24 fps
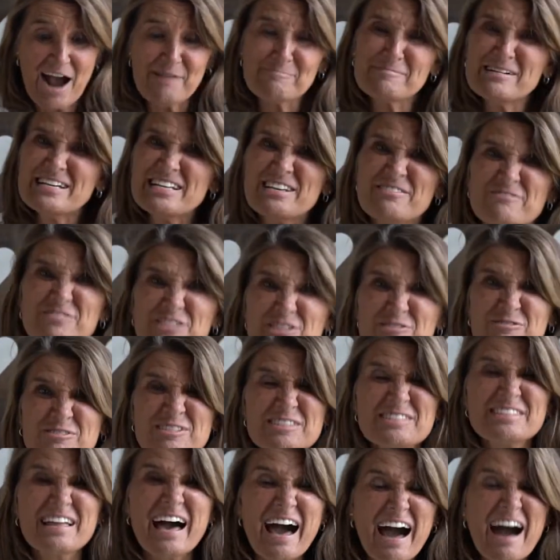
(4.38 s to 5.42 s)
how many of
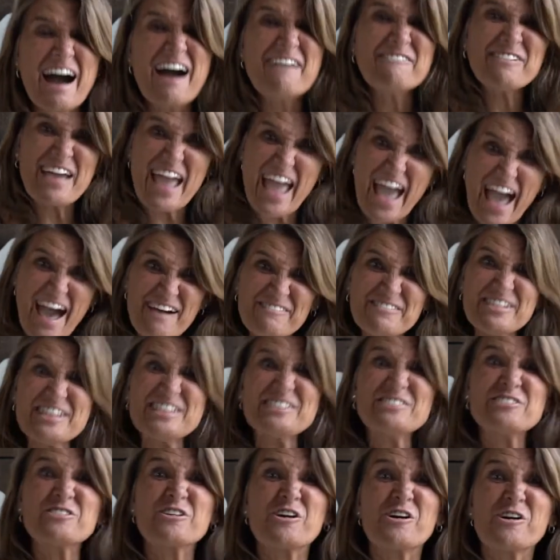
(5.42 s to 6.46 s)
you love
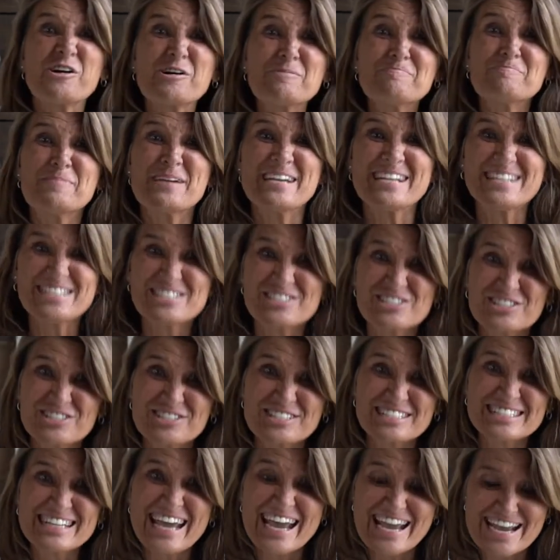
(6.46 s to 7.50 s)
having your
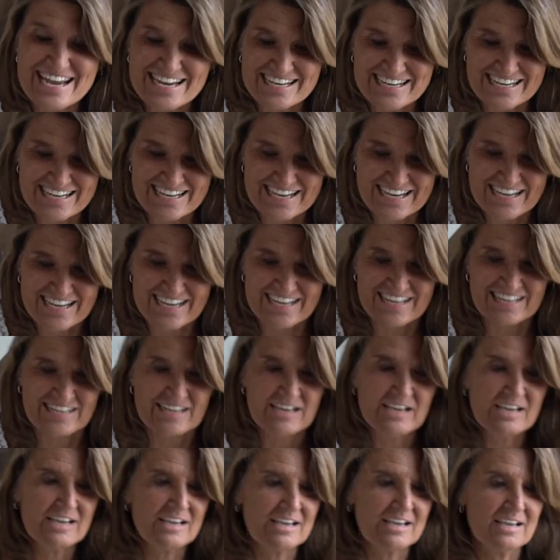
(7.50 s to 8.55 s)
picture
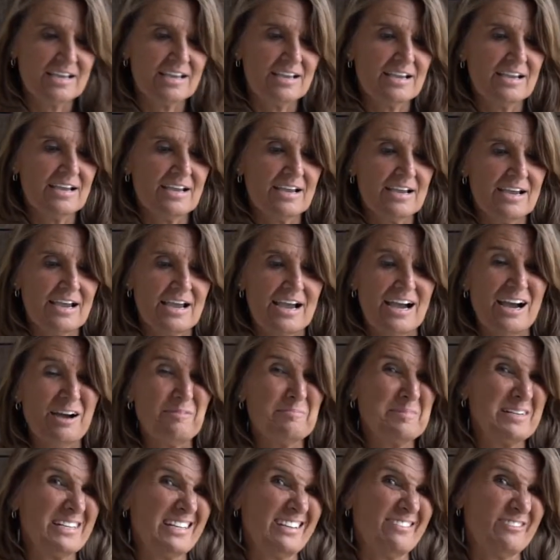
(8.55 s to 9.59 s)
taken? How
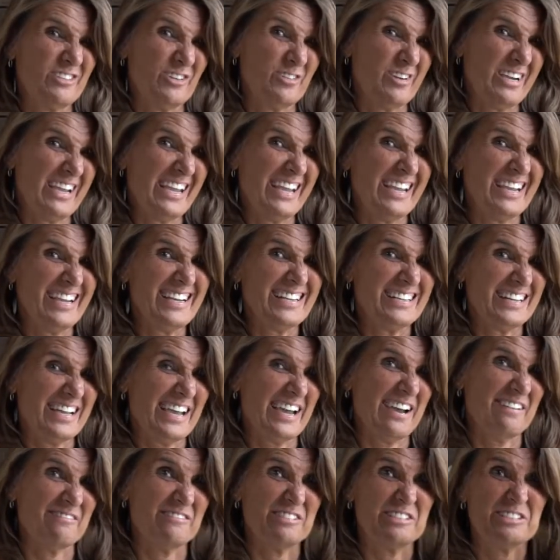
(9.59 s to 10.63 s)
many of you hate
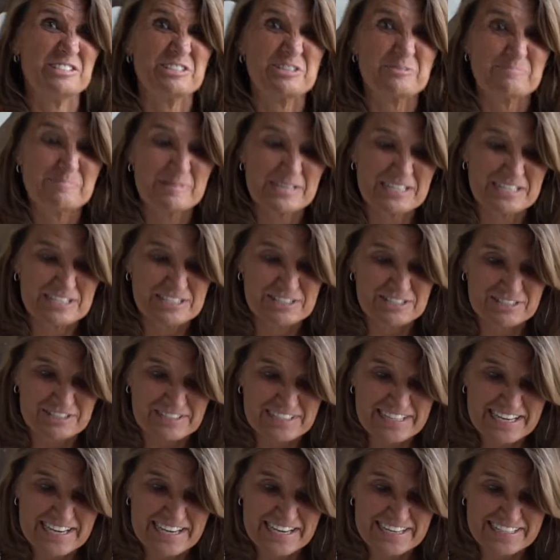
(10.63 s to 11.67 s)
having your picture
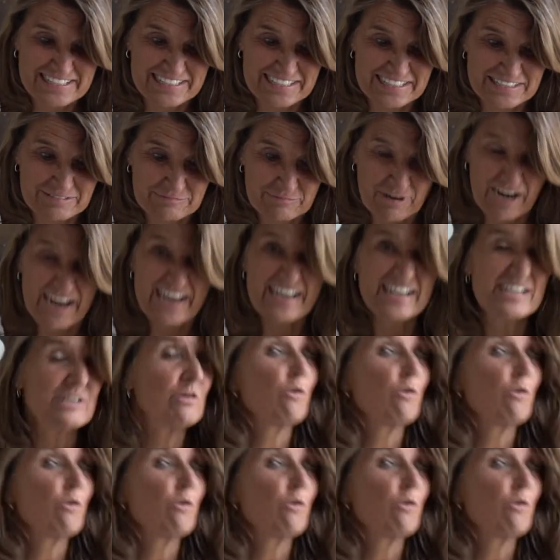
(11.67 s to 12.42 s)
taken, right?